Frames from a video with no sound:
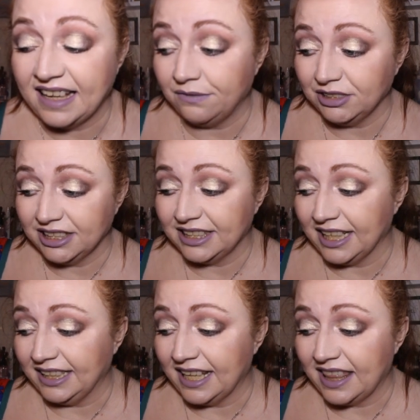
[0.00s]
I haven't
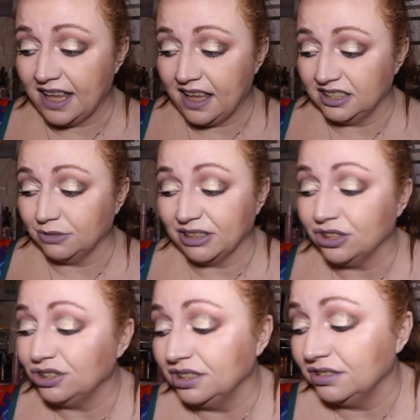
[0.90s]
seen it there. So it
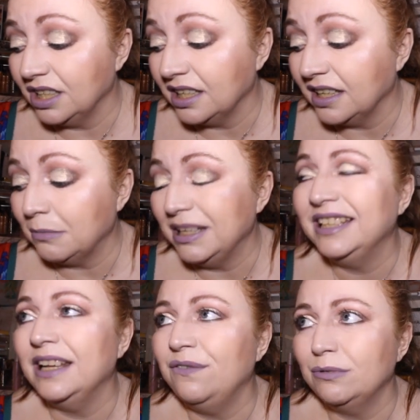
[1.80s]
could, I
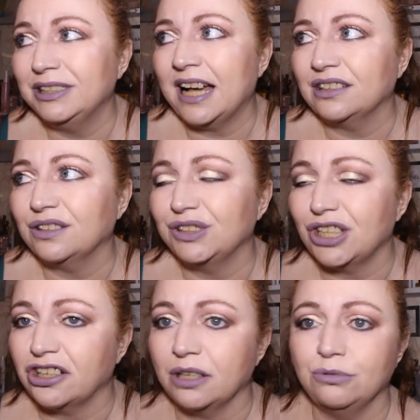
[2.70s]
mean, if it was out of
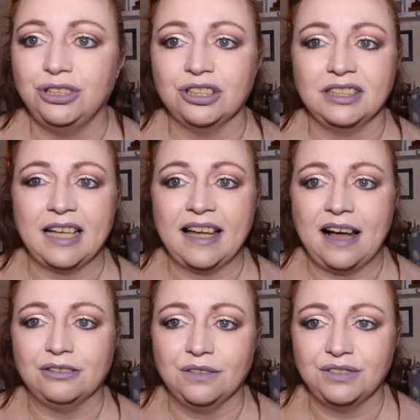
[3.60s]
stock, it would just say
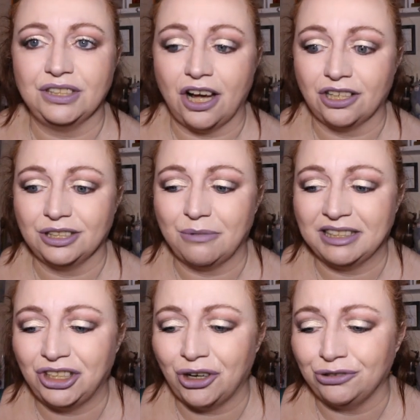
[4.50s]
out of stock. So
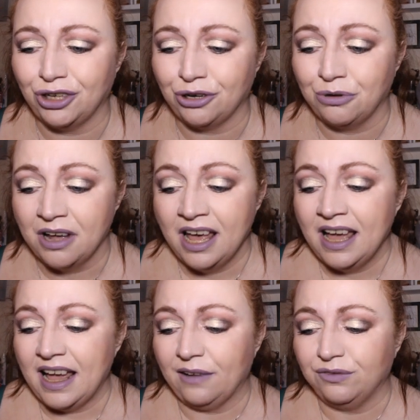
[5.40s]
I don't know
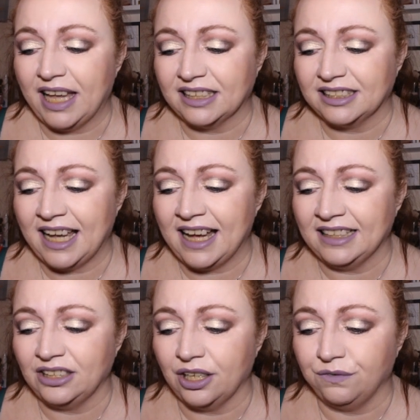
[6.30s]
if that's
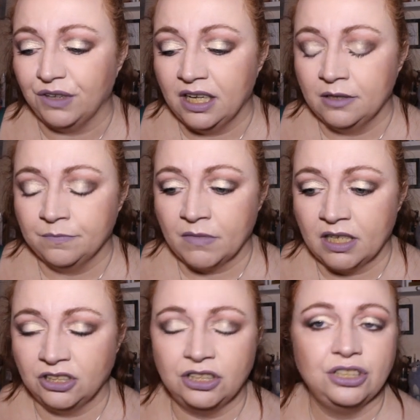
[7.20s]
kind of
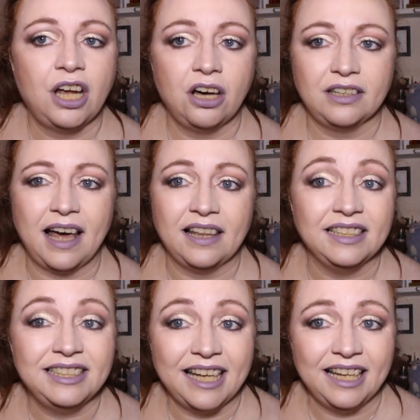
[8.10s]
stock that
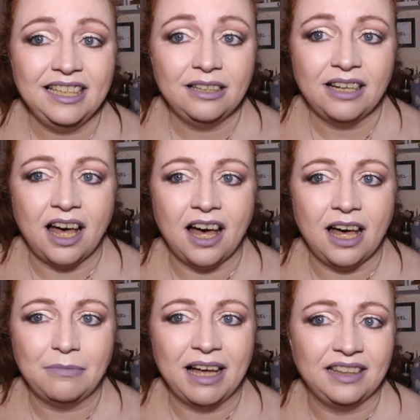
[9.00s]
they did
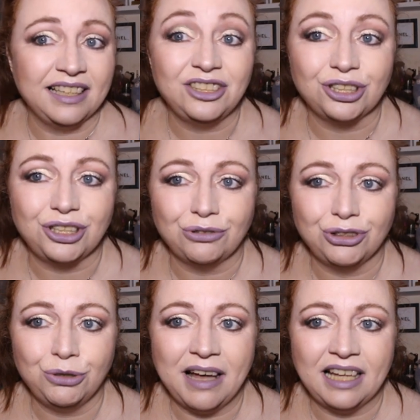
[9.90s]
um, and they just
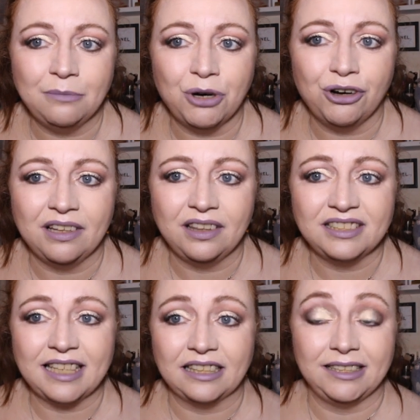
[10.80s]
don't do it anymore and they're
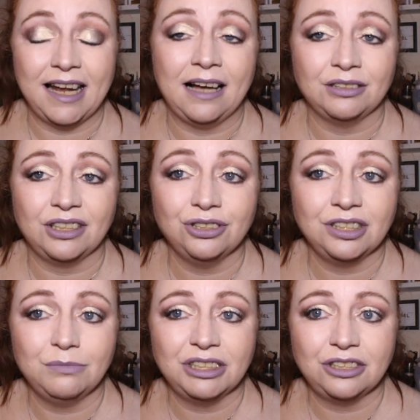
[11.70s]
sending it out to
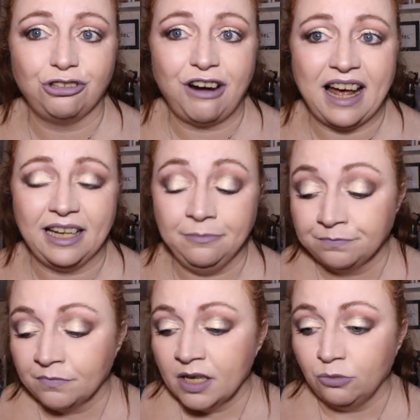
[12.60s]
customers to try
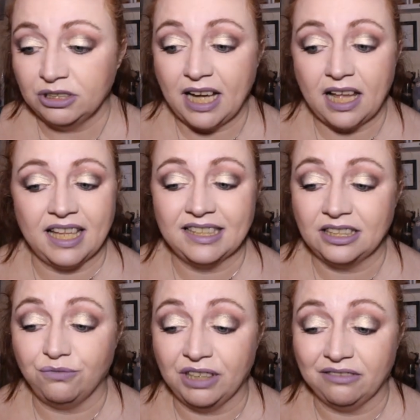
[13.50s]
which I think
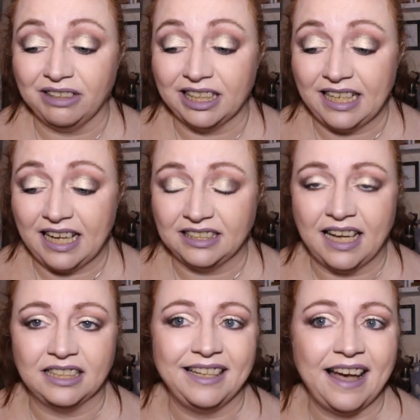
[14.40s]
is a really really nice
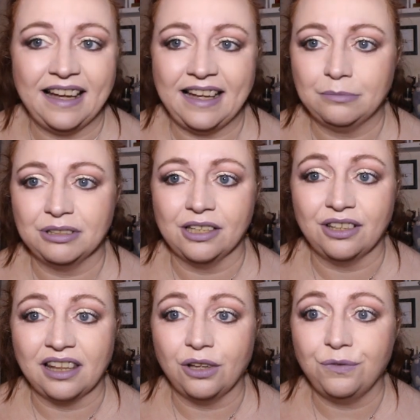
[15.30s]
idea I
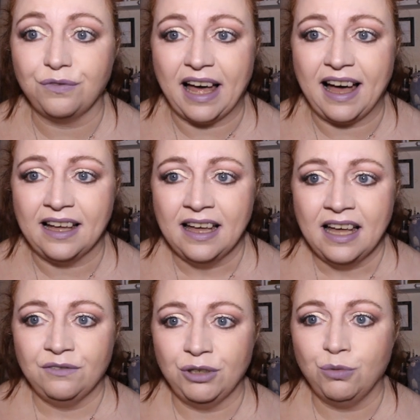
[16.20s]
absolutely love that
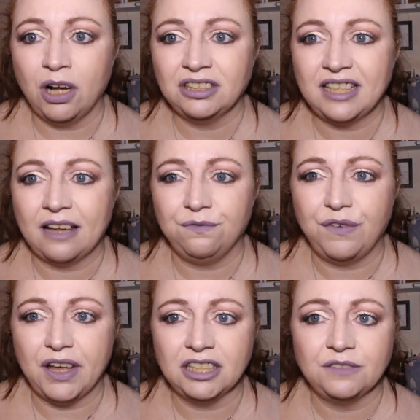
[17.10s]
if you watch that
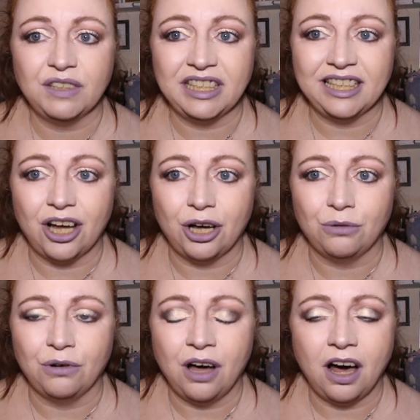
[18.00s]
first
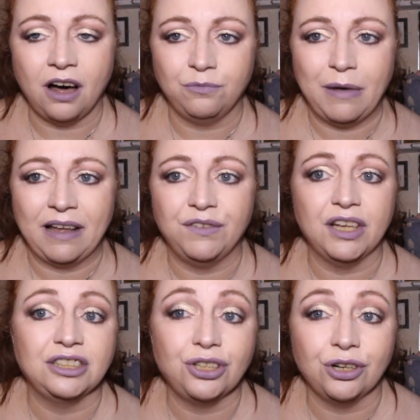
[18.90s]
video of my
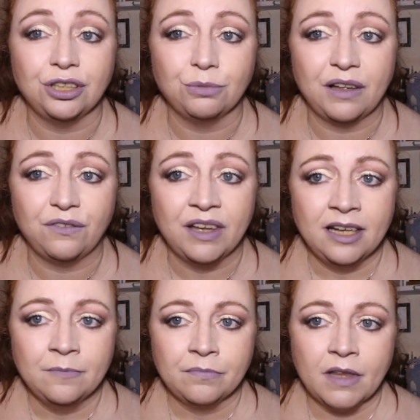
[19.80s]
first order with
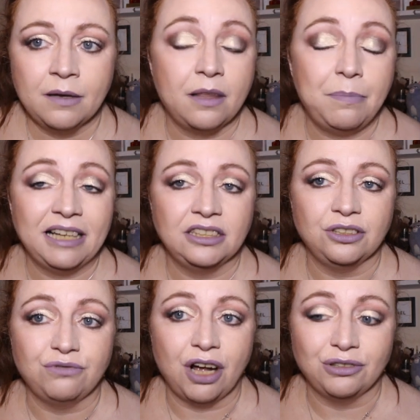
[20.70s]
the
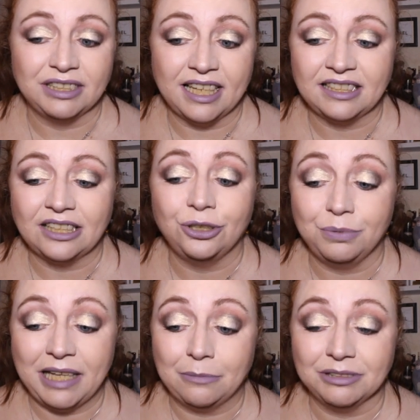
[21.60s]
pastel roses you'll
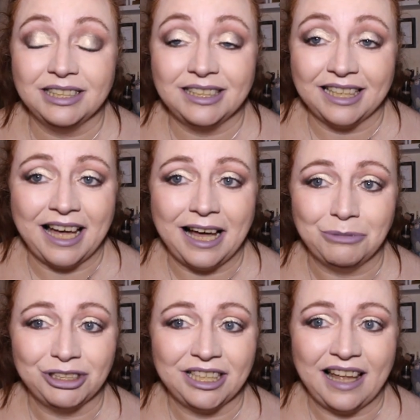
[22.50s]
be able to see how
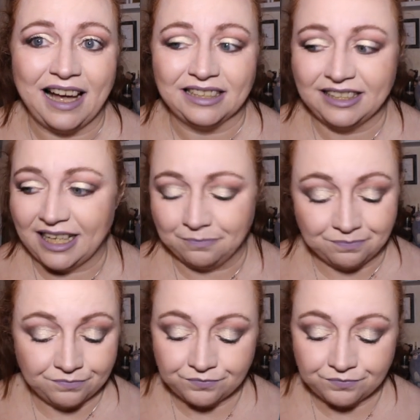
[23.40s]
much I liked it